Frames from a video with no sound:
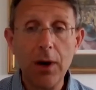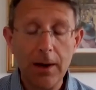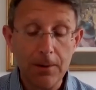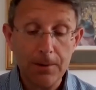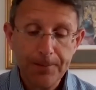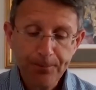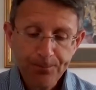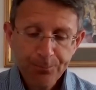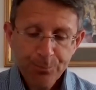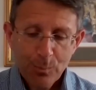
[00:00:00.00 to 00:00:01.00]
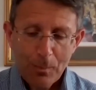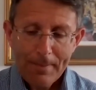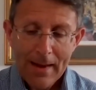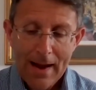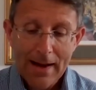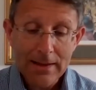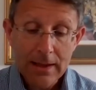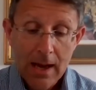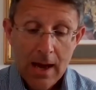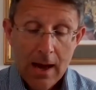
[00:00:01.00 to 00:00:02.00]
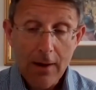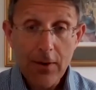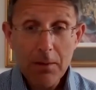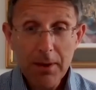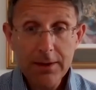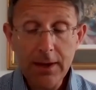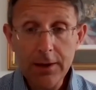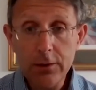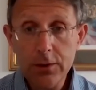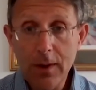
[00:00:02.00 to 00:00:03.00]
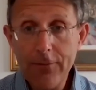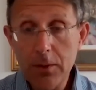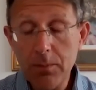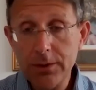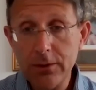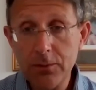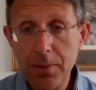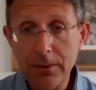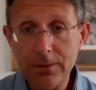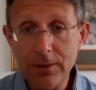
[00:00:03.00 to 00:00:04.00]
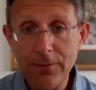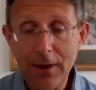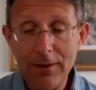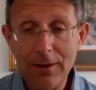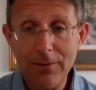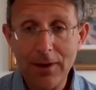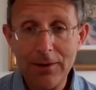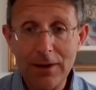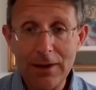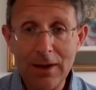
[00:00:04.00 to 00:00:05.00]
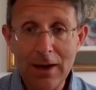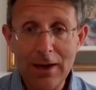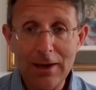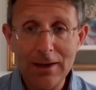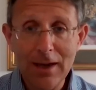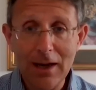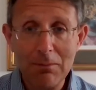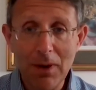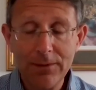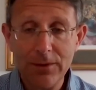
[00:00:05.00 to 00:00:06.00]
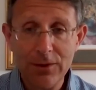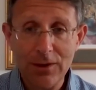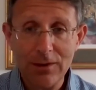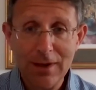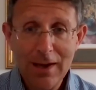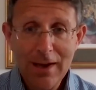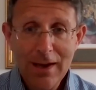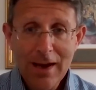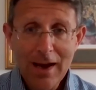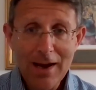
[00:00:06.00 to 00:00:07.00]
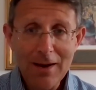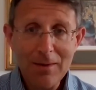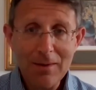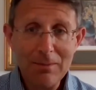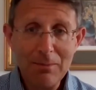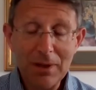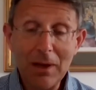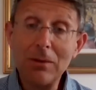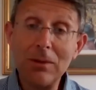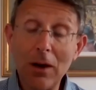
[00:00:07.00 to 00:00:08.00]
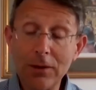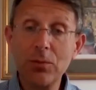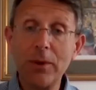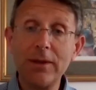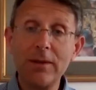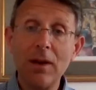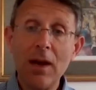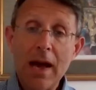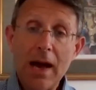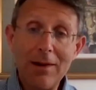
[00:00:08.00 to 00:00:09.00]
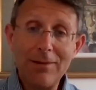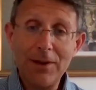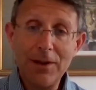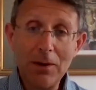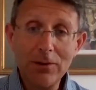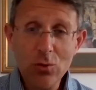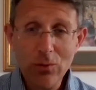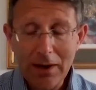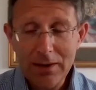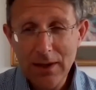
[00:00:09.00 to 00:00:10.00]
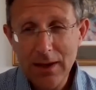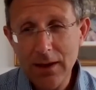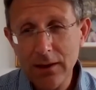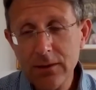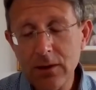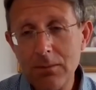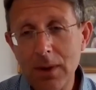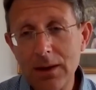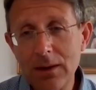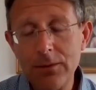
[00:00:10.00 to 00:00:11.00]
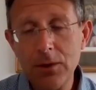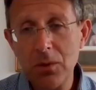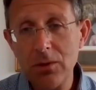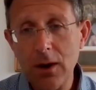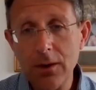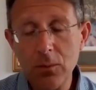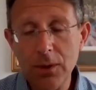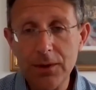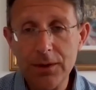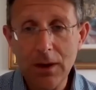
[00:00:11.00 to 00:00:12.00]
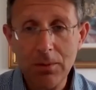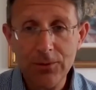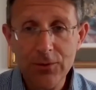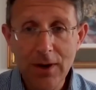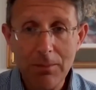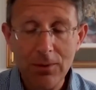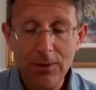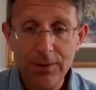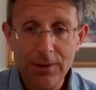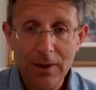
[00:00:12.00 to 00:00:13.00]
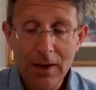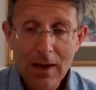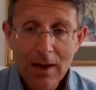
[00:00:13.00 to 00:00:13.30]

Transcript: proud. And a very big thank you to everybody who's posted very, very kind messages below last week's video. It's great to hear that so many of you were on with the doubles, trebles, and